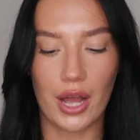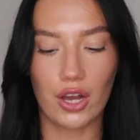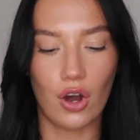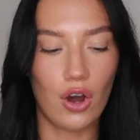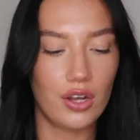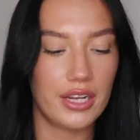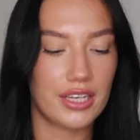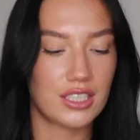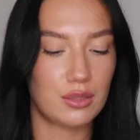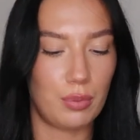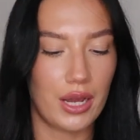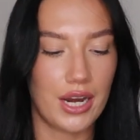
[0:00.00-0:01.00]
I can't
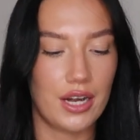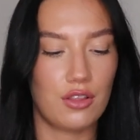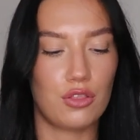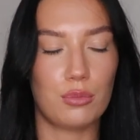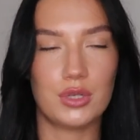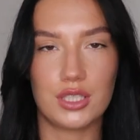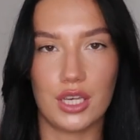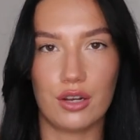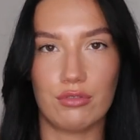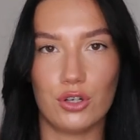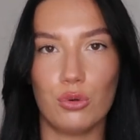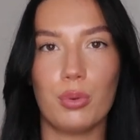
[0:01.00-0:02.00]
explain the
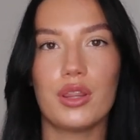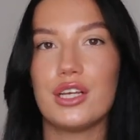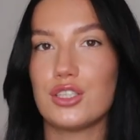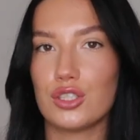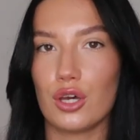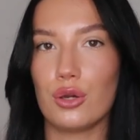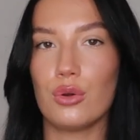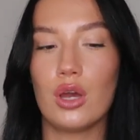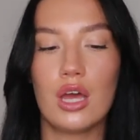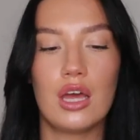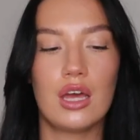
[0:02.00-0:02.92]
material but they're so